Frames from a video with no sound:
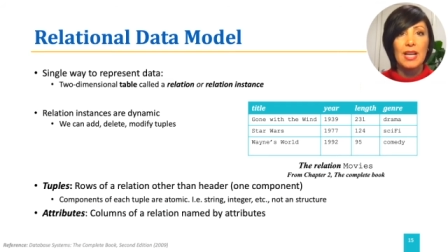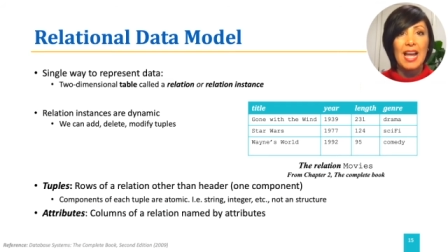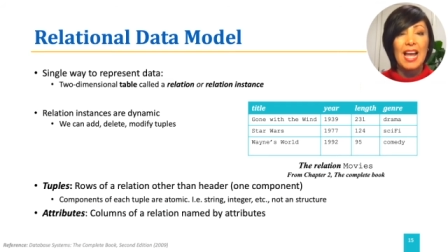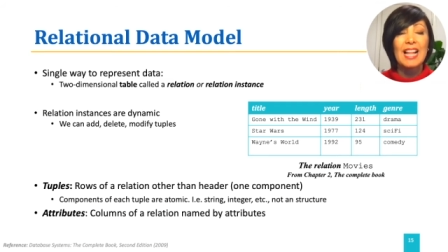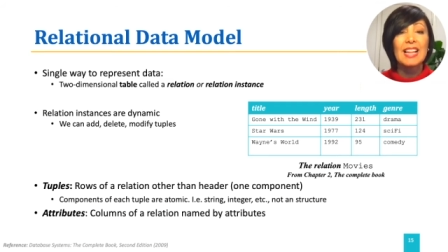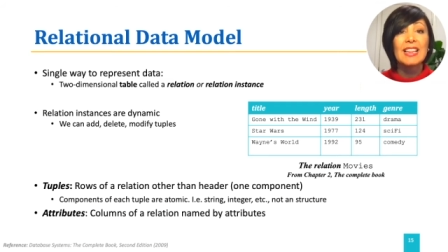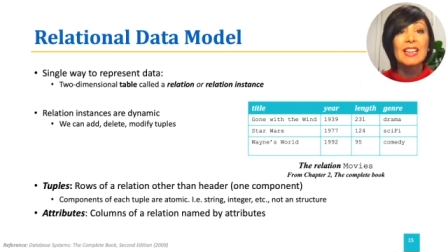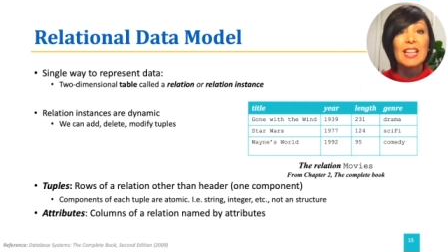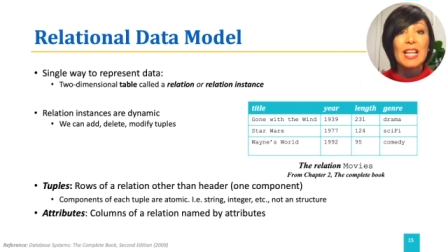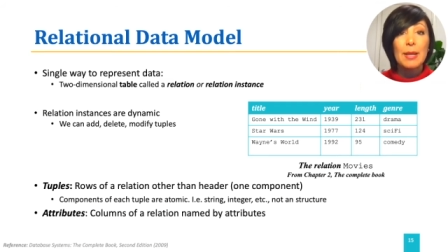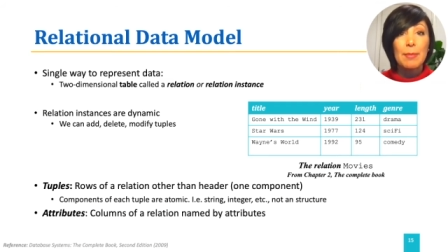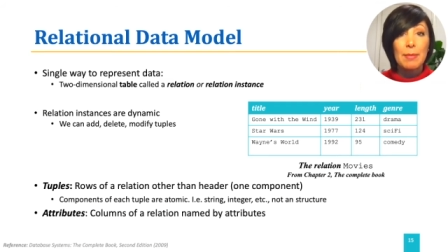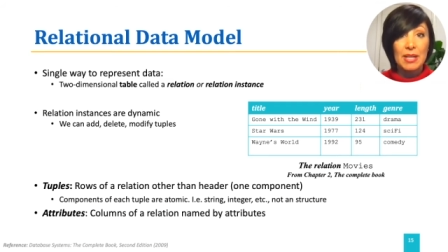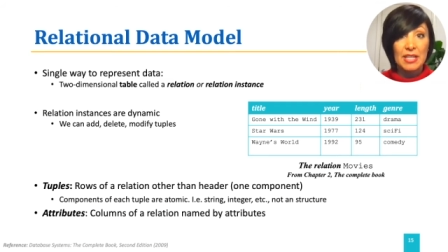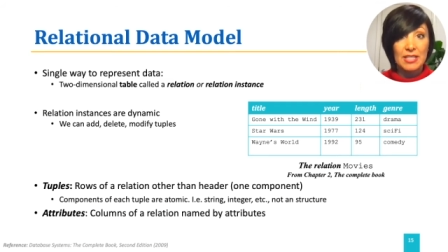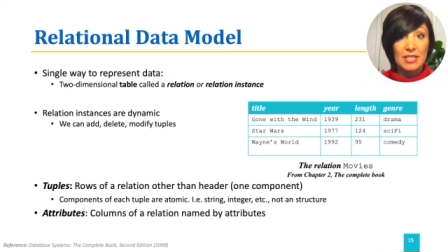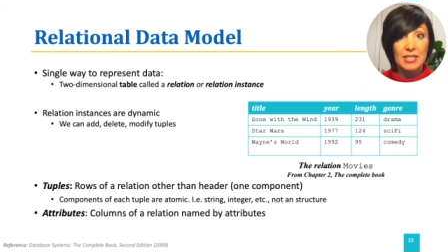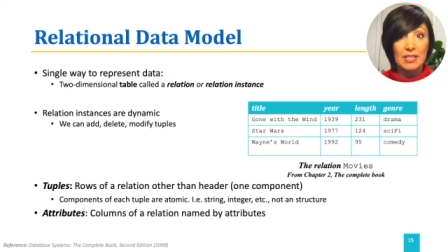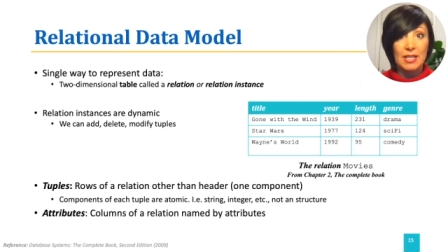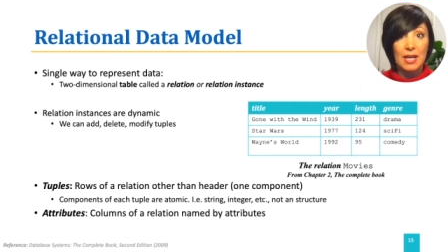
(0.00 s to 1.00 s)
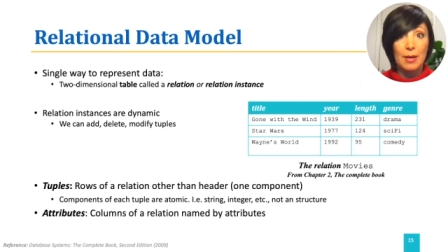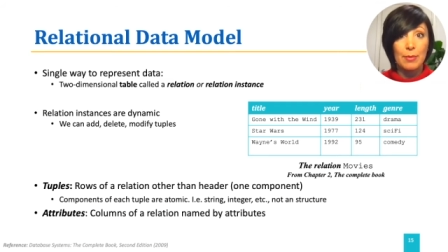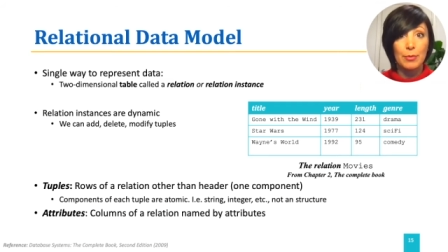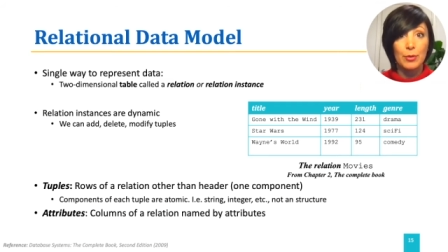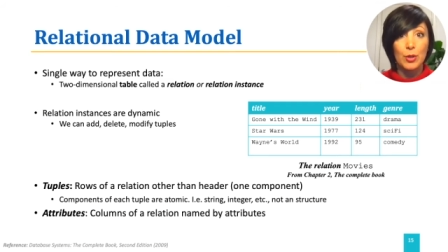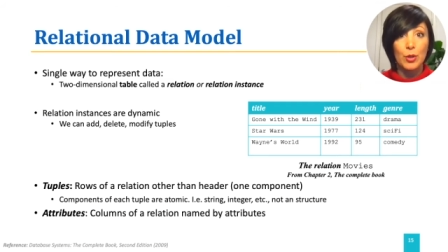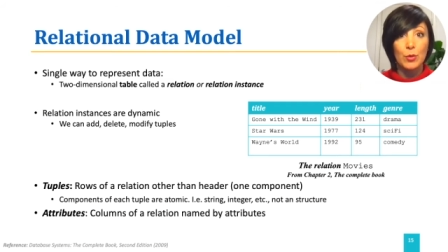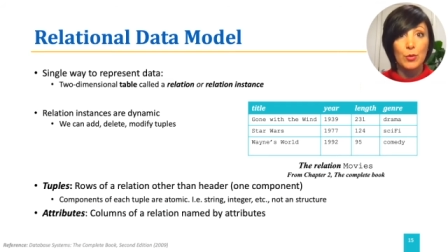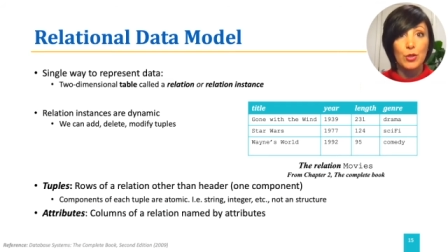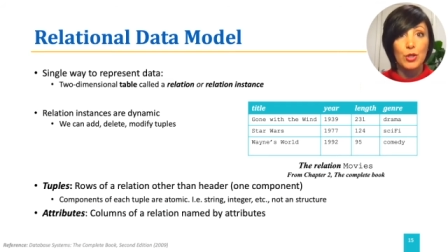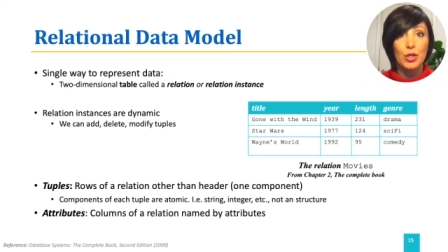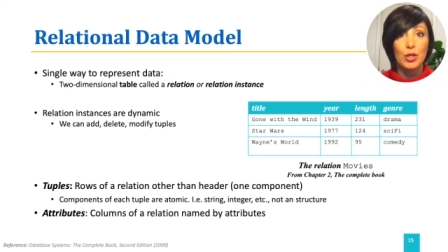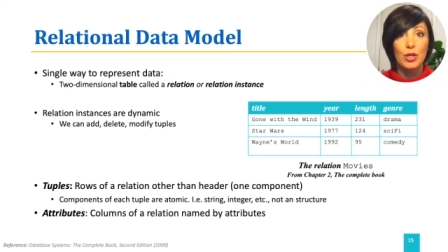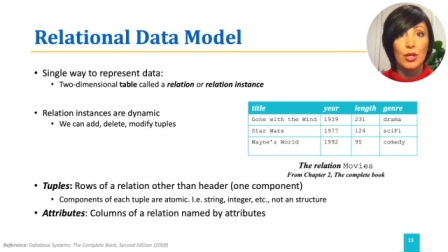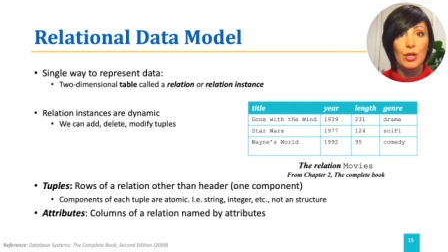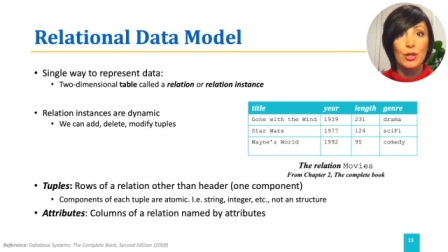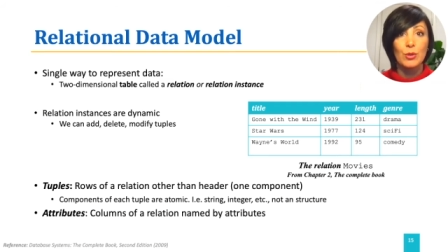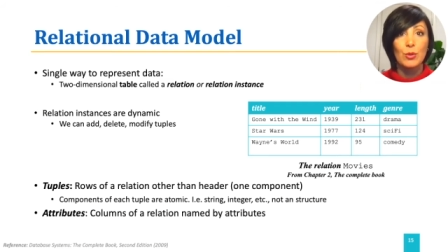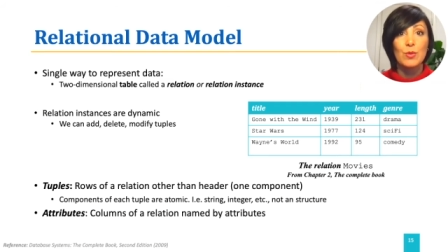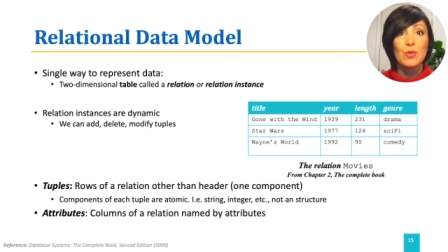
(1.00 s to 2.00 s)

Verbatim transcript: and limited approach to